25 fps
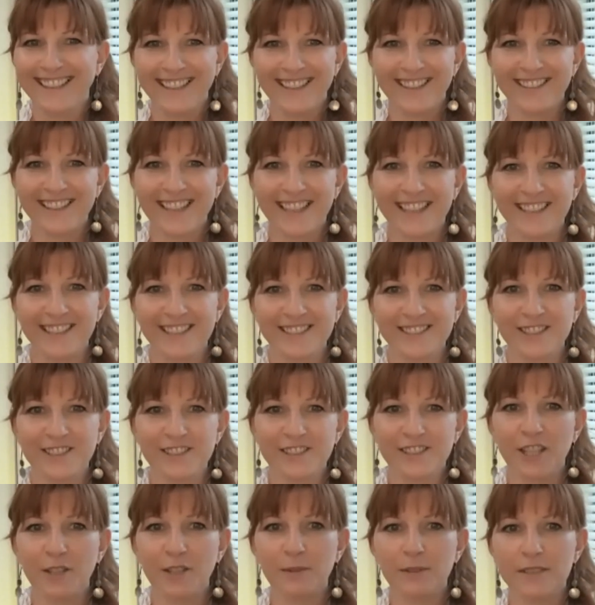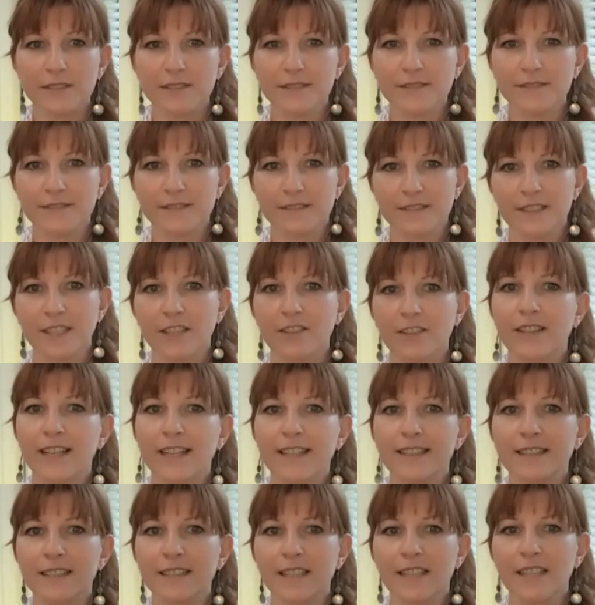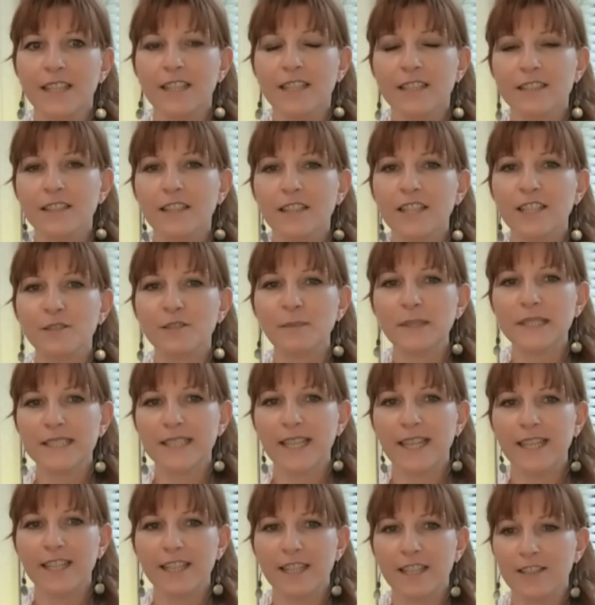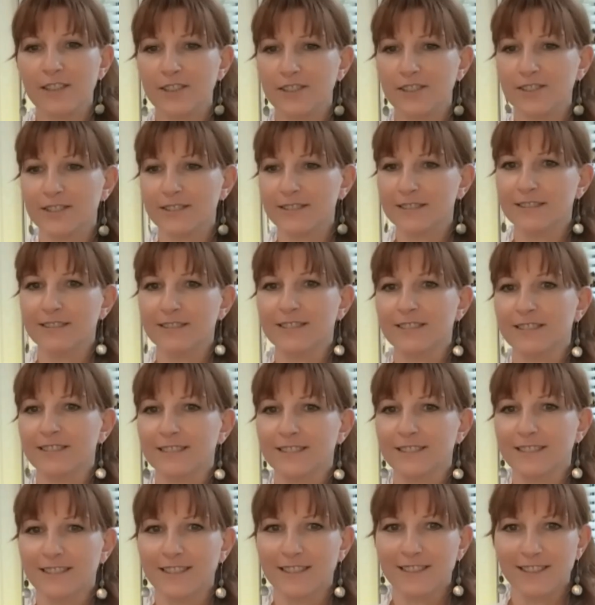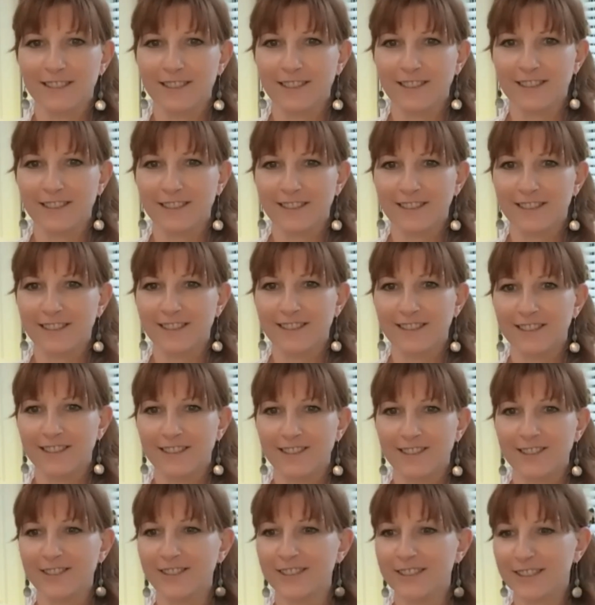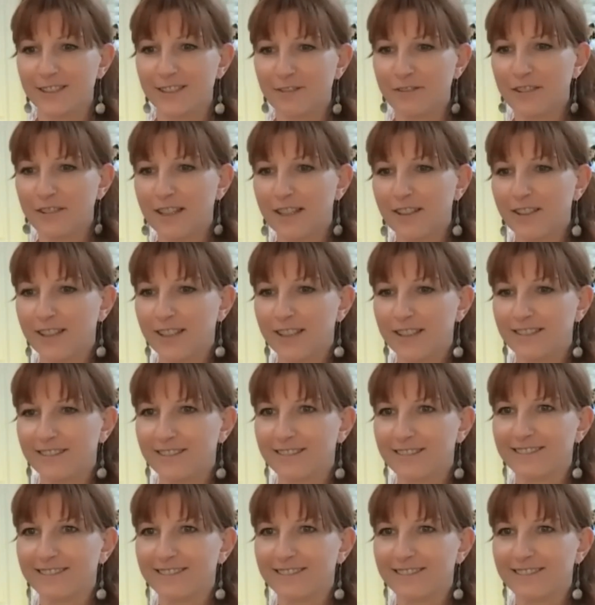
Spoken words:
Okay, so no one? All right. So let me take you to safari.